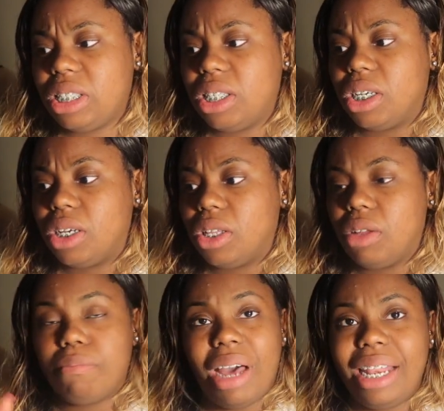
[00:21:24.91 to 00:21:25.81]

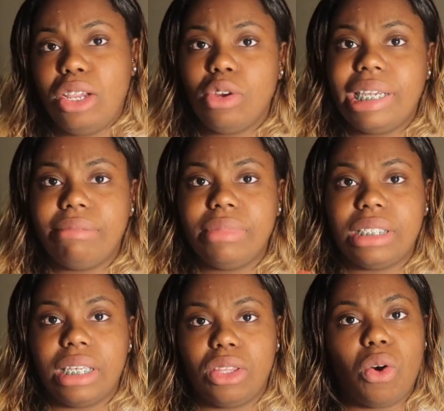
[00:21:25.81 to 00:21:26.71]
the body creams
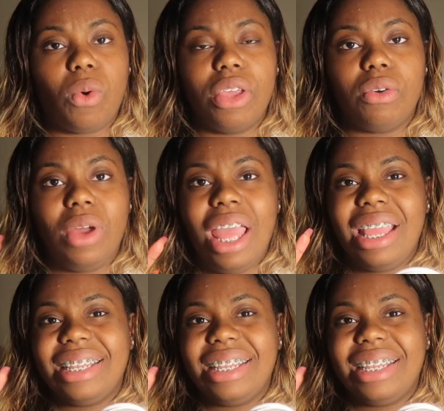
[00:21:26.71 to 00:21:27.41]
and the oil